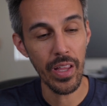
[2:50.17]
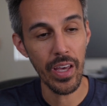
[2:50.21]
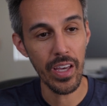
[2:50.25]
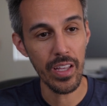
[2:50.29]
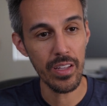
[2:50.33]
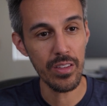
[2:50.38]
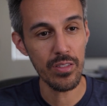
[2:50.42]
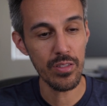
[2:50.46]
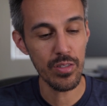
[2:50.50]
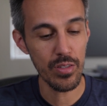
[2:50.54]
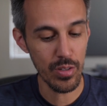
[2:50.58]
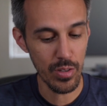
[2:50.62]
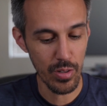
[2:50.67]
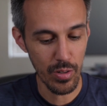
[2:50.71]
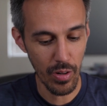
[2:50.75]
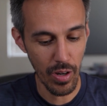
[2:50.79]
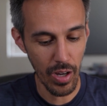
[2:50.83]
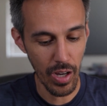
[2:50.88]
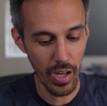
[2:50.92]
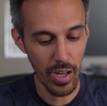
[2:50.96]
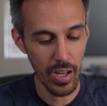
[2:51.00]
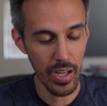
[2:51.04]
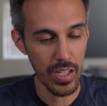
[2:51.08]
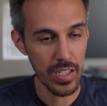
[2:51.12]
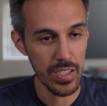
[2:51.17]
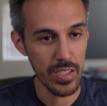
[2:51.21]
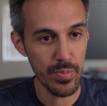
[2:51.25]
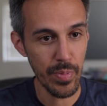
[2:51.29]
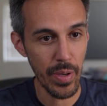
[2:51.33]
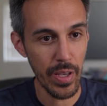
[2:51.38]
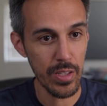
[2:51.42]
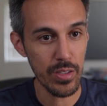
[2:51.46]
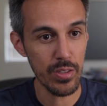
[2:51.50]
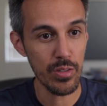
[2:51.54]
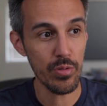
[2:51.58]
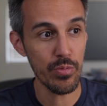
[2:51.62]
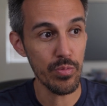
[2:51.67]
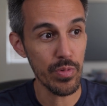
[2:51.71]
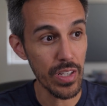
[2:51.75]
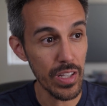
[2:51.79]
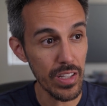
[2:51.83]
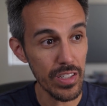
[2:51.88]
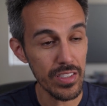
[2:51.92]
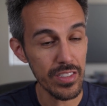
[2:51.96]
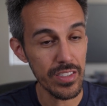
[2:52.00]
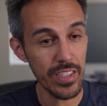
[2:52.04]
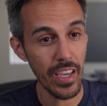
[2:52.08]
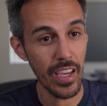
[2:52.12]
to expand to real
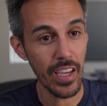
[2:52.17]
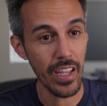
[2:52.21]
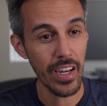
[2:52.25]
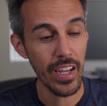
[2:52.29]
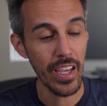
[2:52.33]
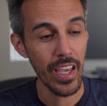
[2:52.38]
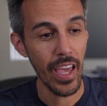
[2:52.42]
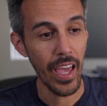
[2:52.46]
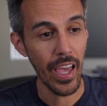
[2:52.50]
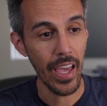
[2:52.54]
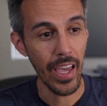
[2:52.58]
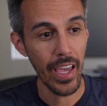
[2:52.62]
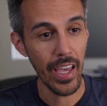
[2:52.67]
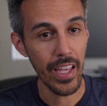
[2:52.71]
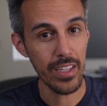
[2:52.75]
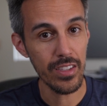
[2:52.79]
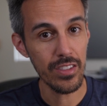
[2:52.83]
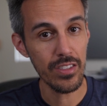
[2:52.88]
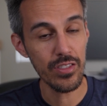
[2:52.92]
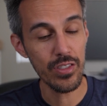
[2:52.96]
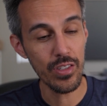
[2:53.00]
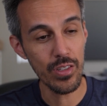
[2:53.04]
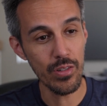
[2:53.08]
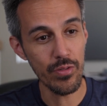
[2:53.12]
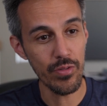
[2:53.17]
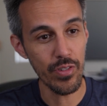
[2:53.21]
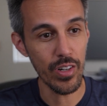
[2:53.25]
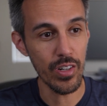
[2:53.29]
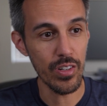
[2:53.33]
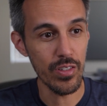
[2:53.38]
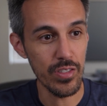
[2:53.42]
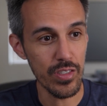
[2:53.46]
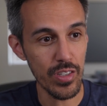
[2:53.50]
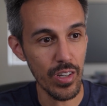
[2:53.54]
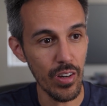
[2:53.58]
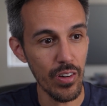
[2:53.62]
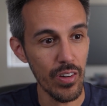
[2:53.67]
estate and silver. So